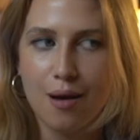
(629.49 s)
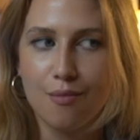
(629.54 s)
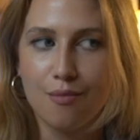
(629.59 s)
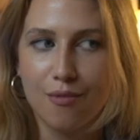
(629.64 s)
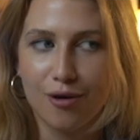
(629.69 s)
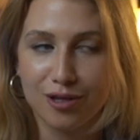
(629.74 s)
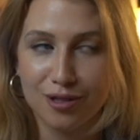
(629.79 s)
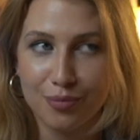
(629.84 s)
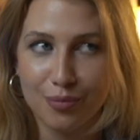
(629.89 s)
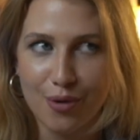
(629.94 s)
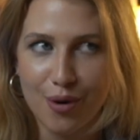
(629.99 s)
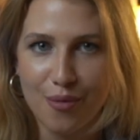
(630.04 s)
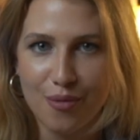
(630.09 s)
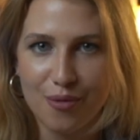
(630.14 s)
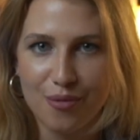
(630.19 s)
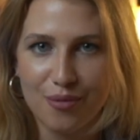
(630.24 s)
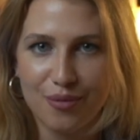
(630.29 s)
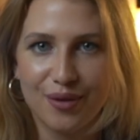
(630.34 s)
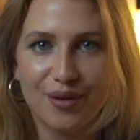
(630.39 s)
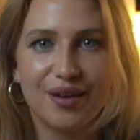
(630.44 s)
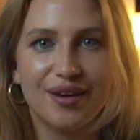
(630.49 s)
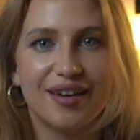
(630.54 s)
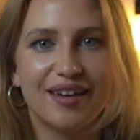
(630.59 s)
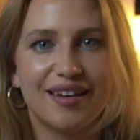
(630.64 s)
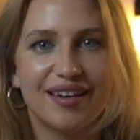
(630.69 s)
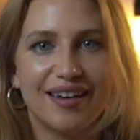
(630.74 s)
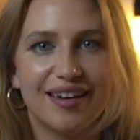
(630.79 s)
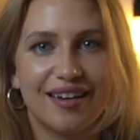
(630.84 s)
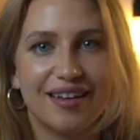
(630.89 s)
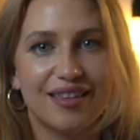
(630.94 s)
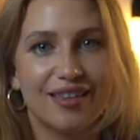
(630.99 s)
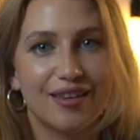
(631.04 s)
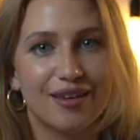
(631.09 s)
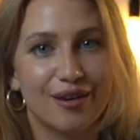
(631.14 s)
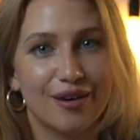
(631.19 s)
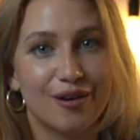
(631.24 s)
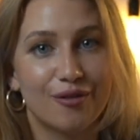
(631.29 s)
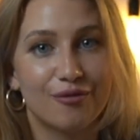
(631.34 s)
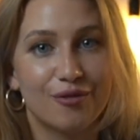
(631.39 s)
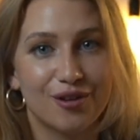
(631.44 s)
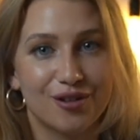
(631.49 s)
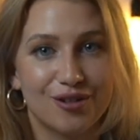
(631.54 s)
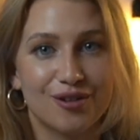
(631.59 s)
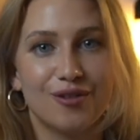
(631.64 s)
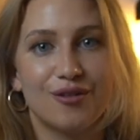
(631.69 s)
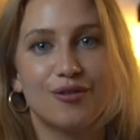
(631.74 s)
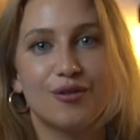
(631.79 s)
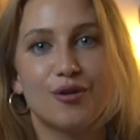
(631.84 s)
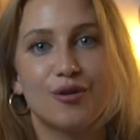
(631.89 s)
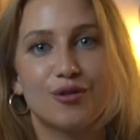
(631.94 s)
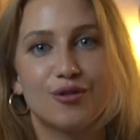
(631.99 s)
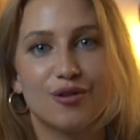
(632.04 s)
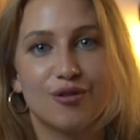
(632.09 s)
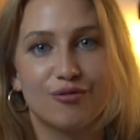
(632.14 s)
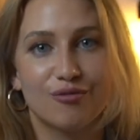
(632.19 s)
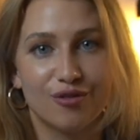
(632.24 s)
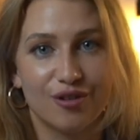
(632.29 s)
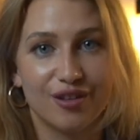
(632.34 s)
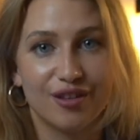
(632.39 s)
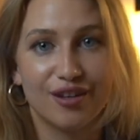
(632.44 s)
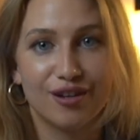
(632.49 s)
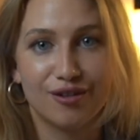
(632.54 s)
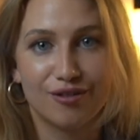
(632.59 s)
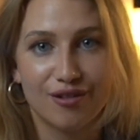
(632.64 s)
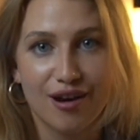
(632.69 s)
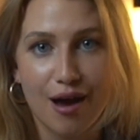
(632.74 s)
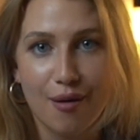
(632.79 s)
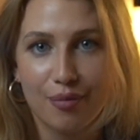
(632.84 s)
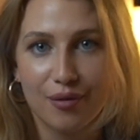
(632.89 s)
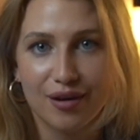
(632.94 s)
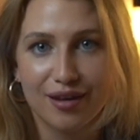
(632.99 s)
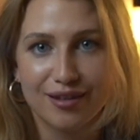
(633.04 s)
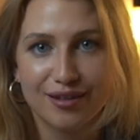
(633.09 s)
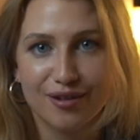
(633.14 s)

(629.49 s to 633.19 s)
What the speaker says: most probably the original looked really crappy.